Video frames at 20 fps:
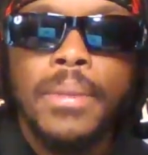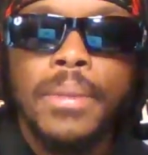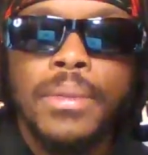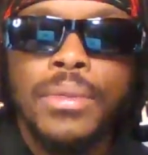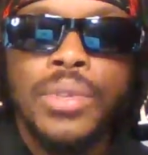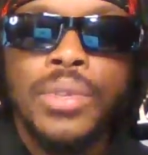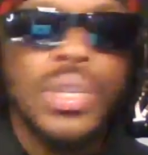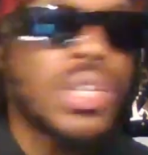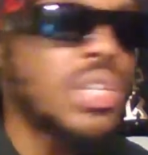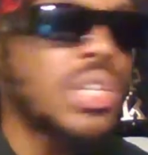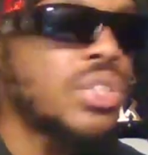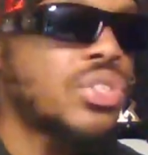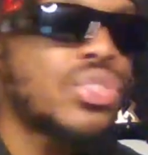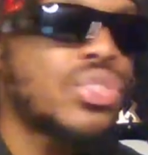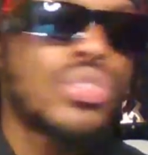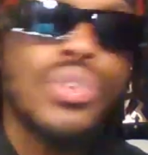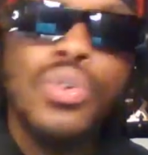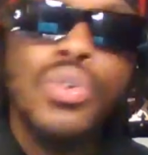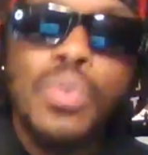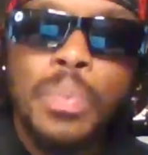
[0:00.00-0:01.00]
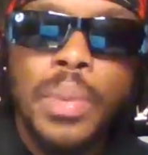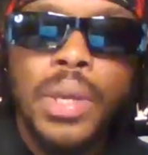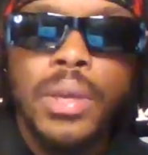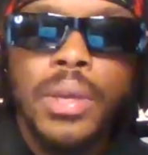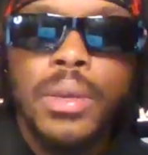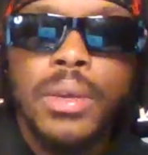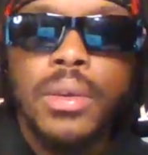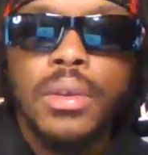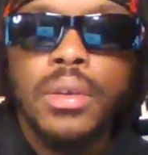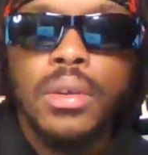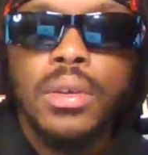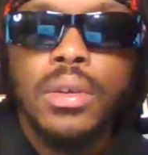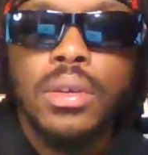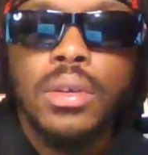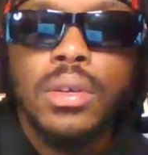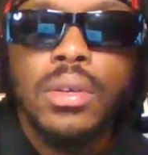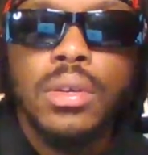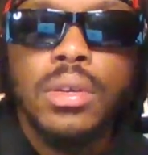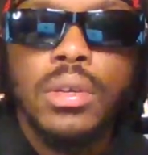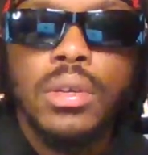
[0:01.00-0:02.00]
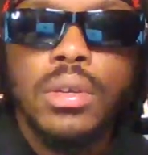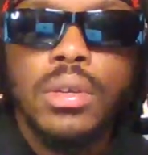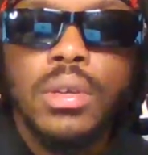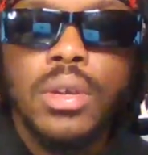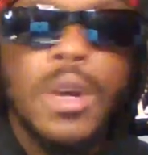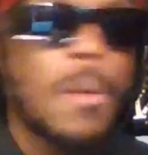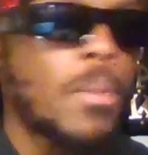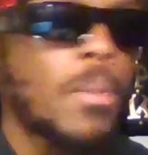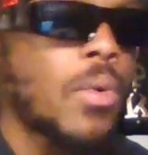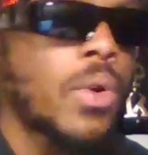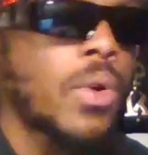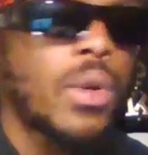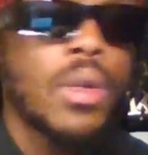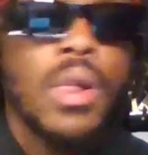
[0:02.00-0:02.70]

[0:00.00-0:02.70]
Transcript: You look stupid. Come on.